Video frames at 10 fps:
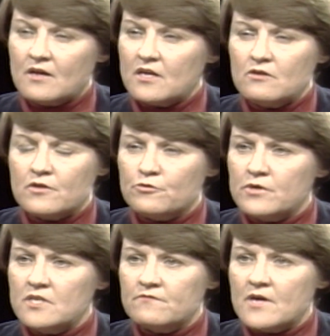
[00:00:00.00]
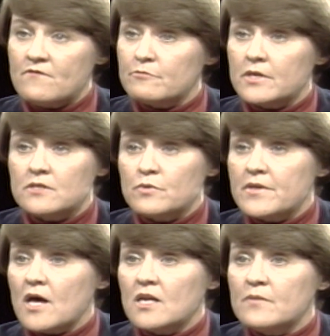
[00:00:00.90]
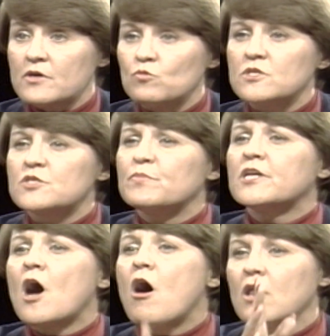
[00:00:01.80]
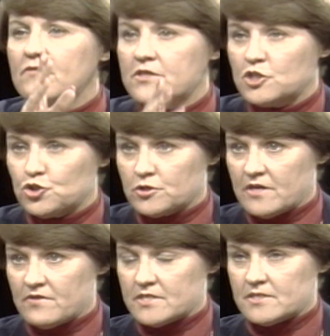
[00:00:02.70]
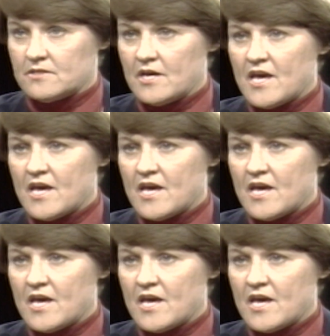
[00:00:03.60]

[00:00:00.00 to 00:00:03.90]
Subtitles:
And you know, the greed of government is without limit. We'll spend all of it that you'll give us.